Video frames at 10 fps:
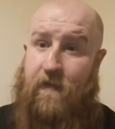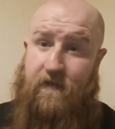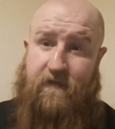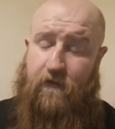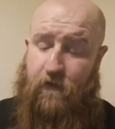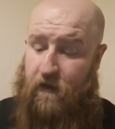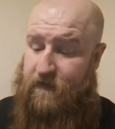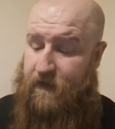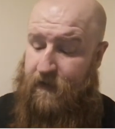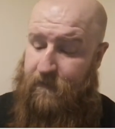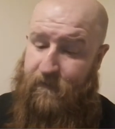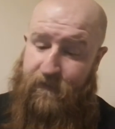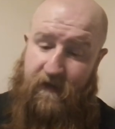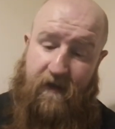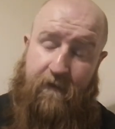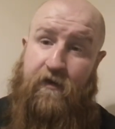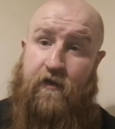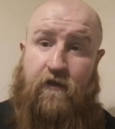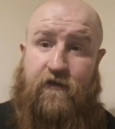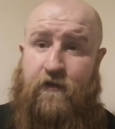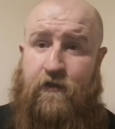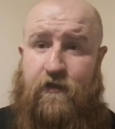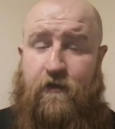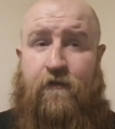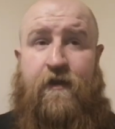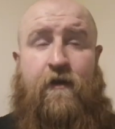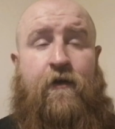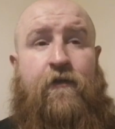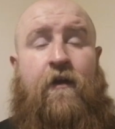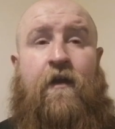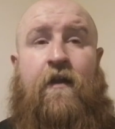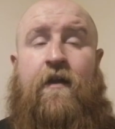I'm still not asleep. I want to continue to do videos.